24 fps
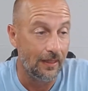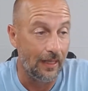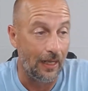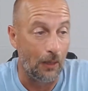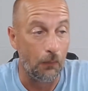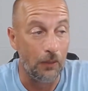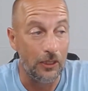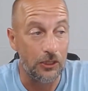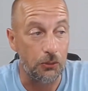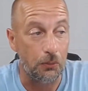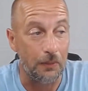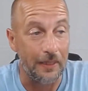I
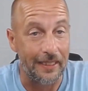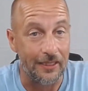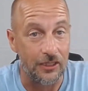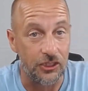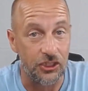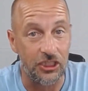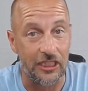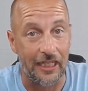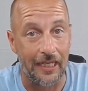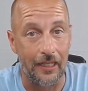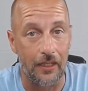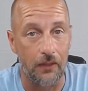wish we could
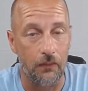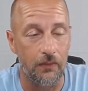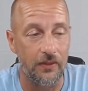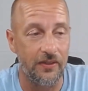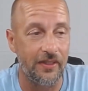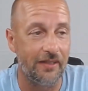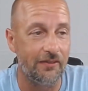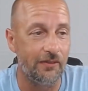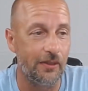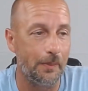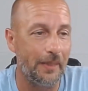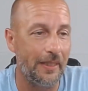share it
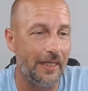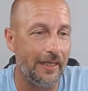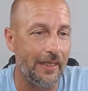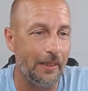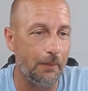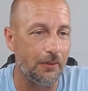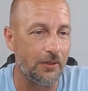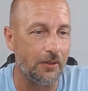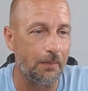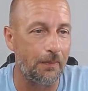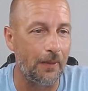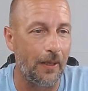with everybody,
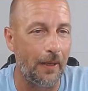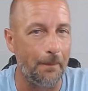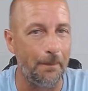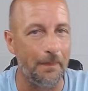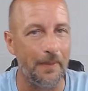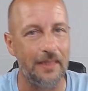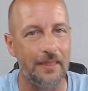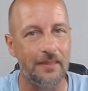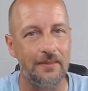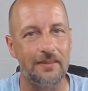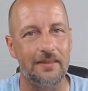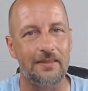but the problem
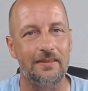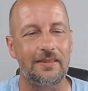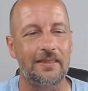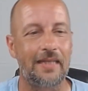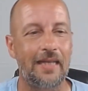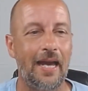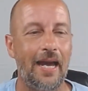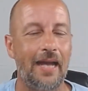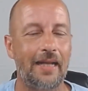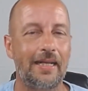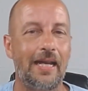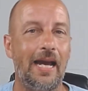is it's
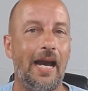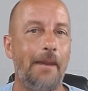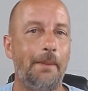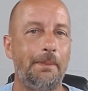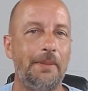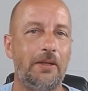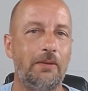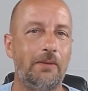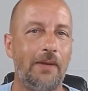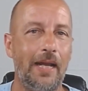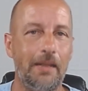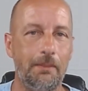got
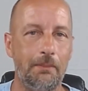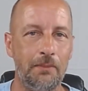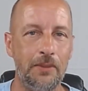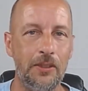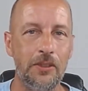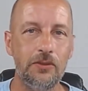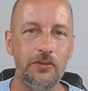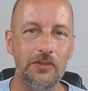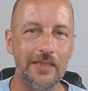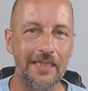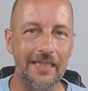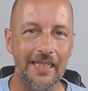copyright
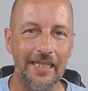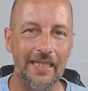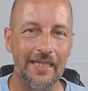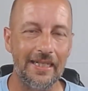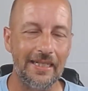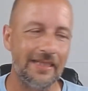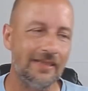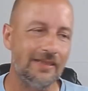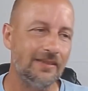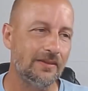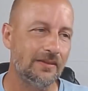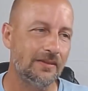music in
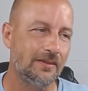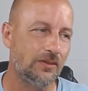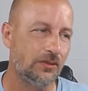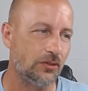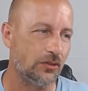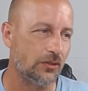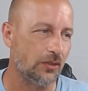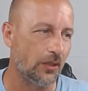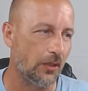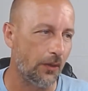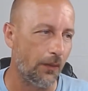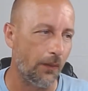it.
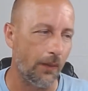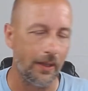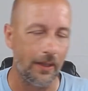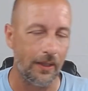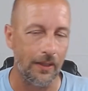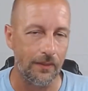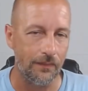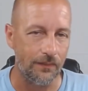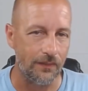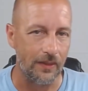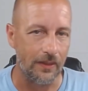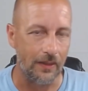So
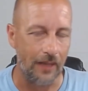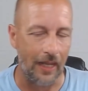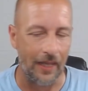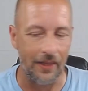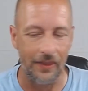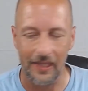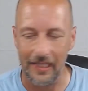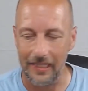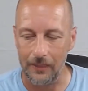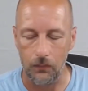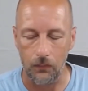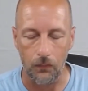I
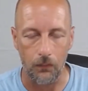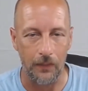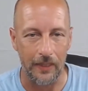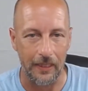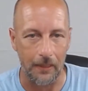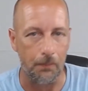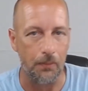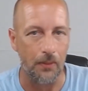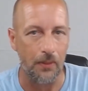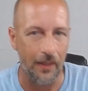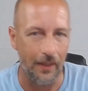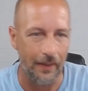think we
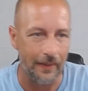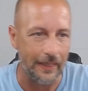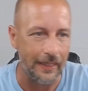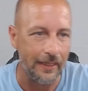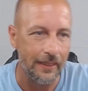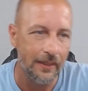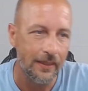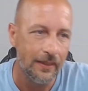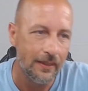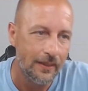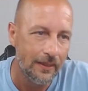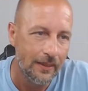could
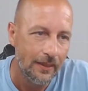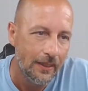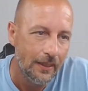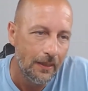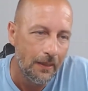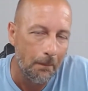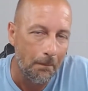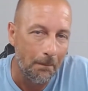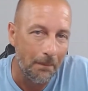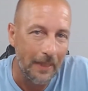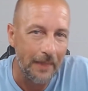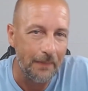probably
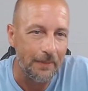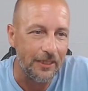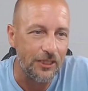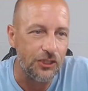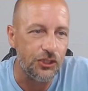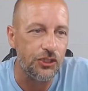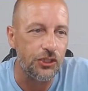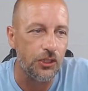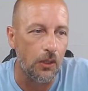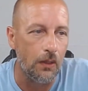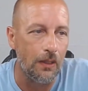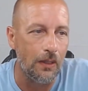maybe
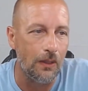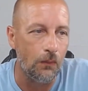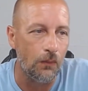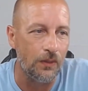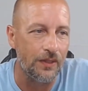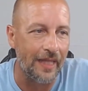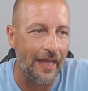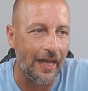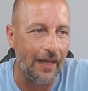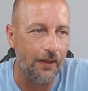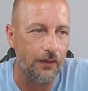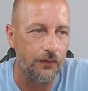show it
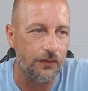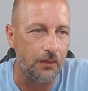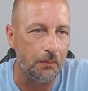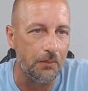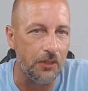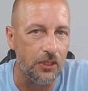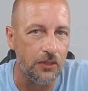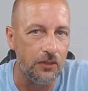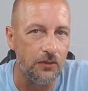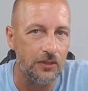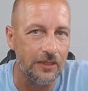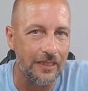without the
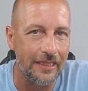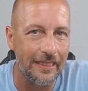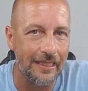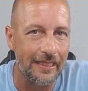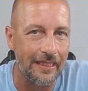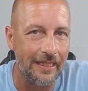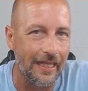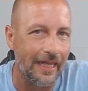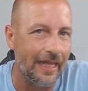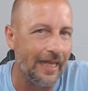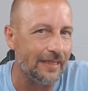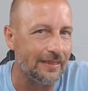
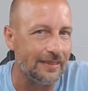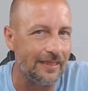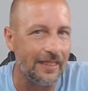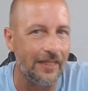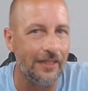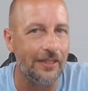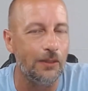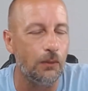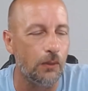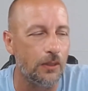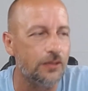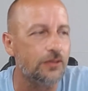music and
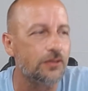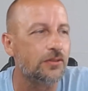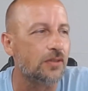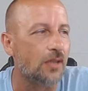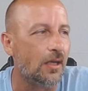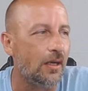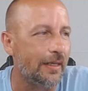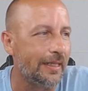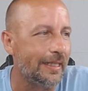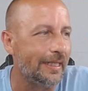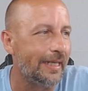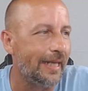tell you what
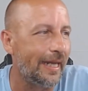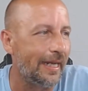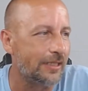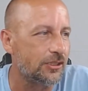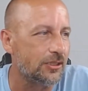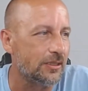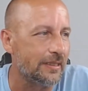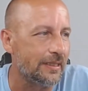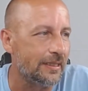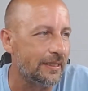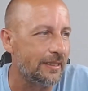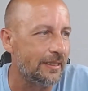song it
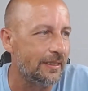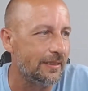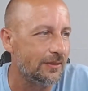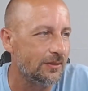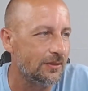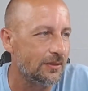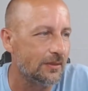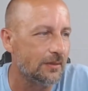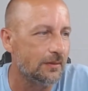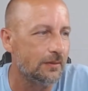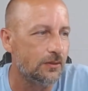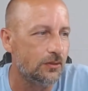actually
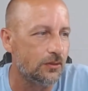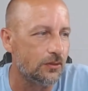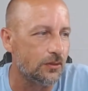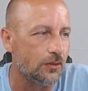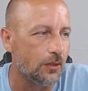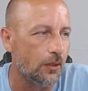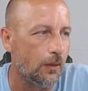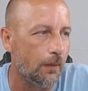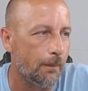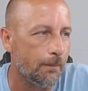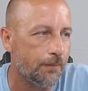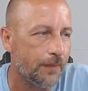is.
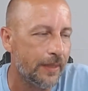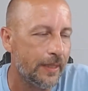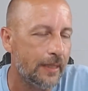So.